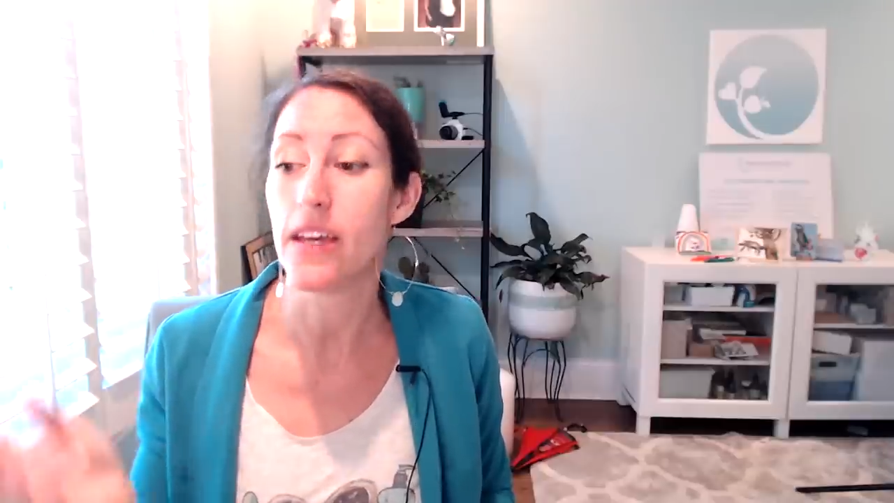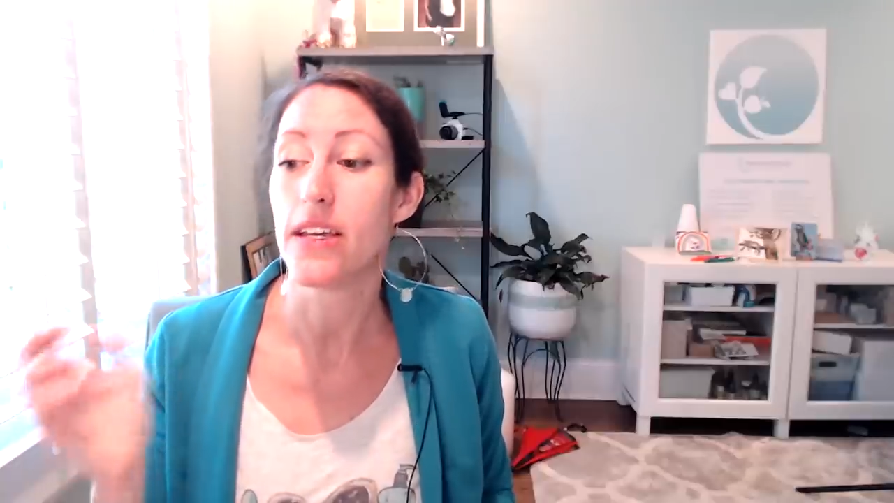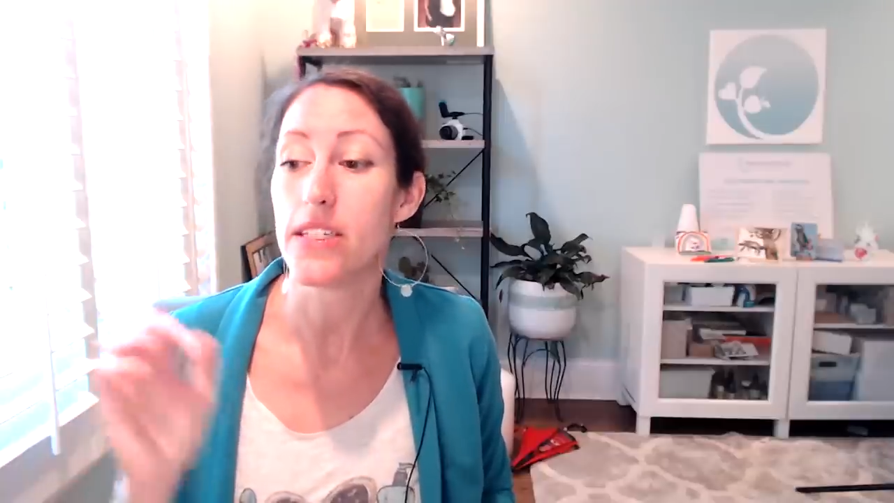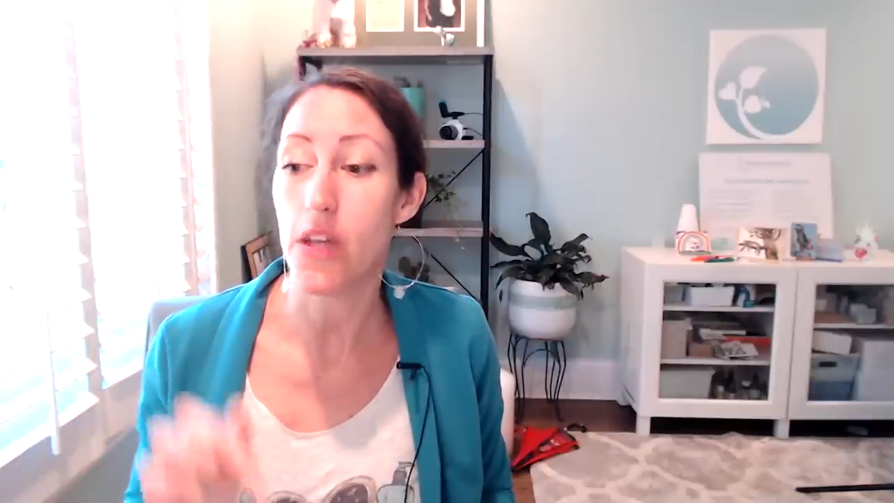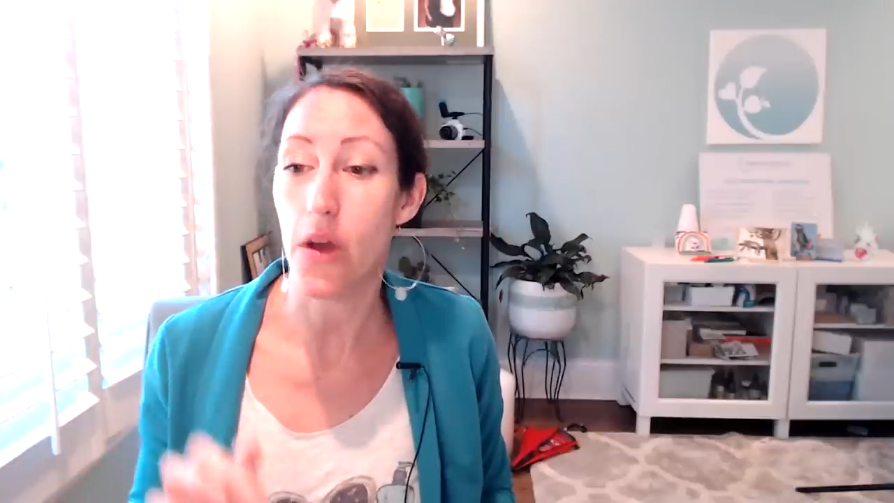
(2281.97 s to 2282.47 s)

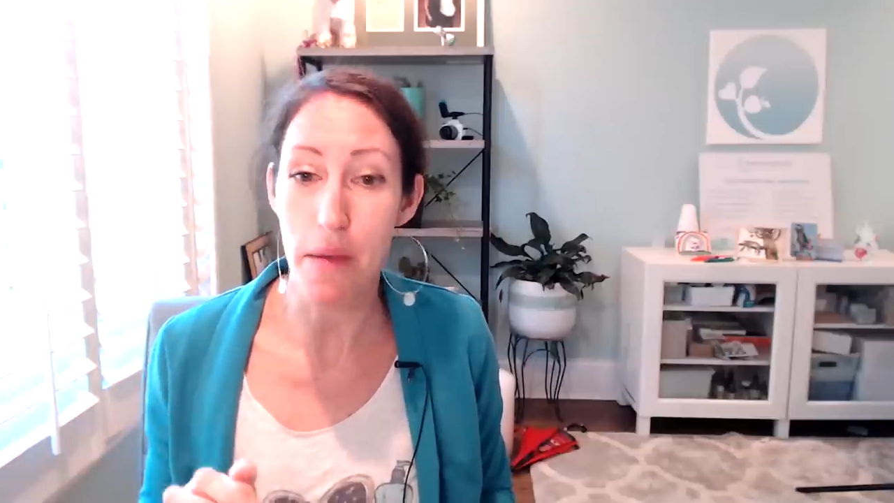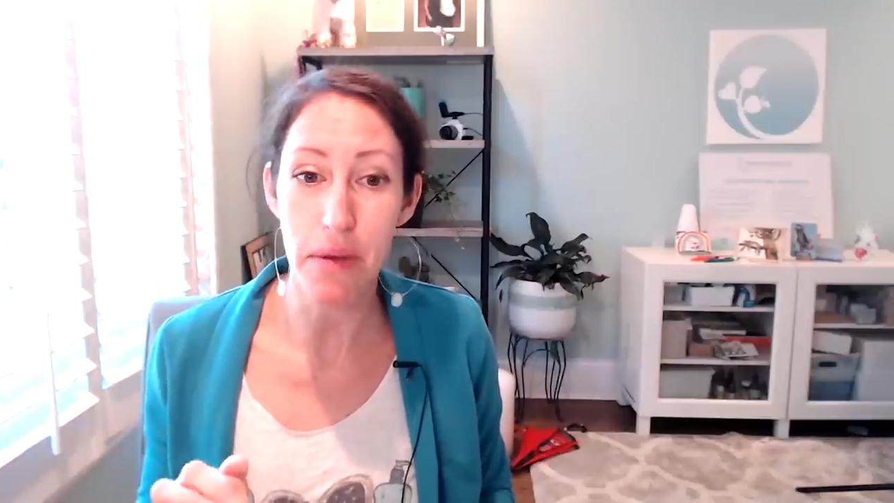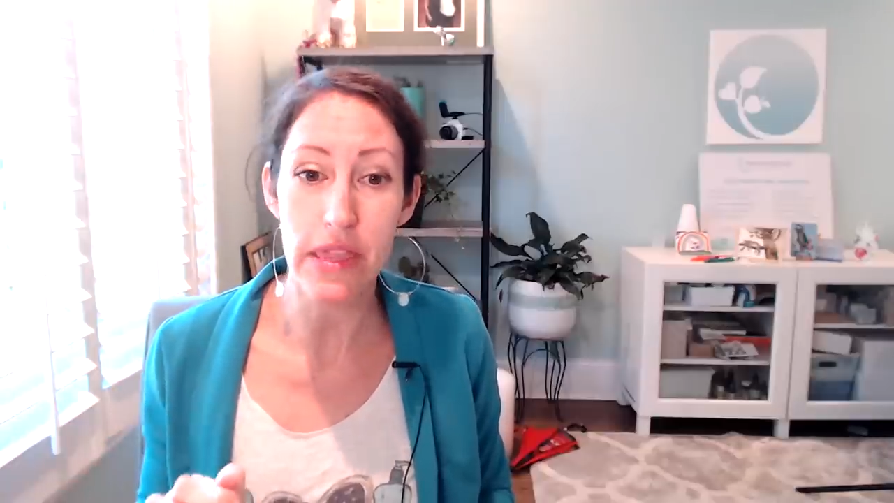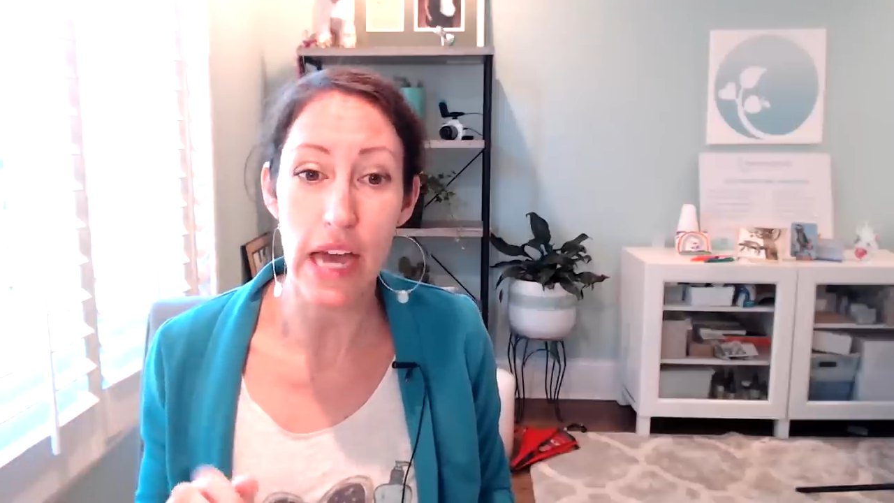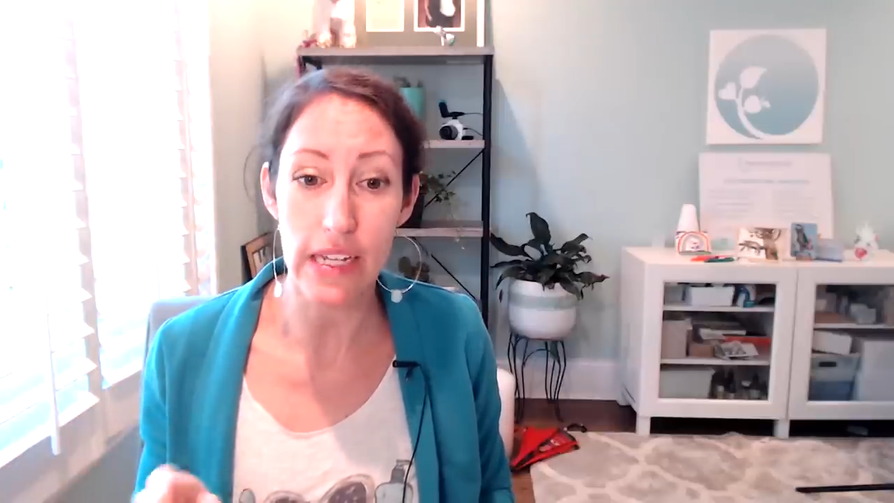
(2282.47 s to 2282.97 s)
So I
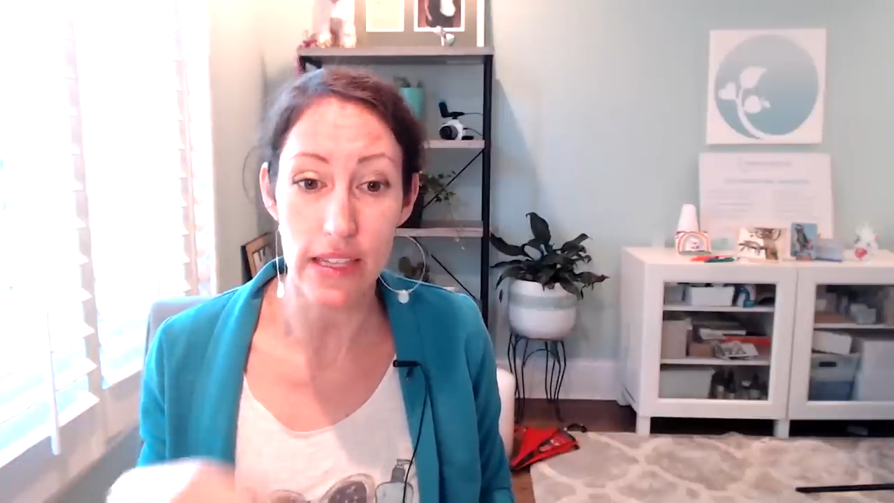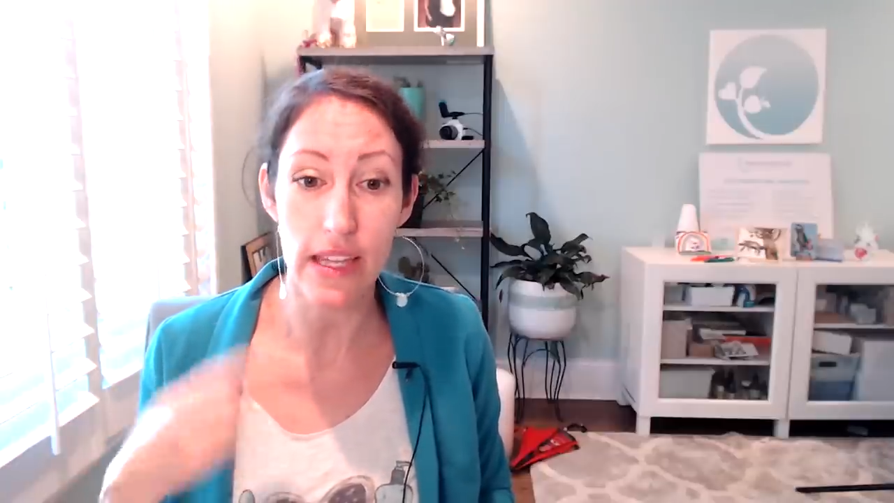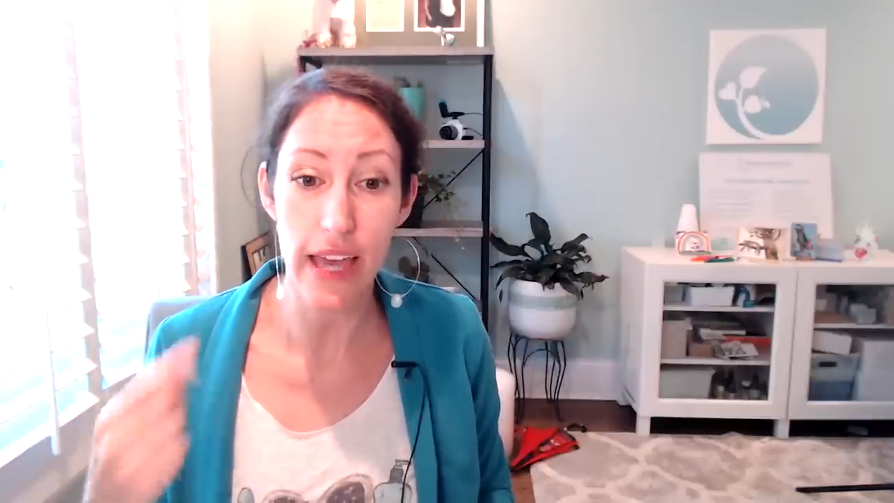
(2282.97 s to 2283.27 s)
put that in the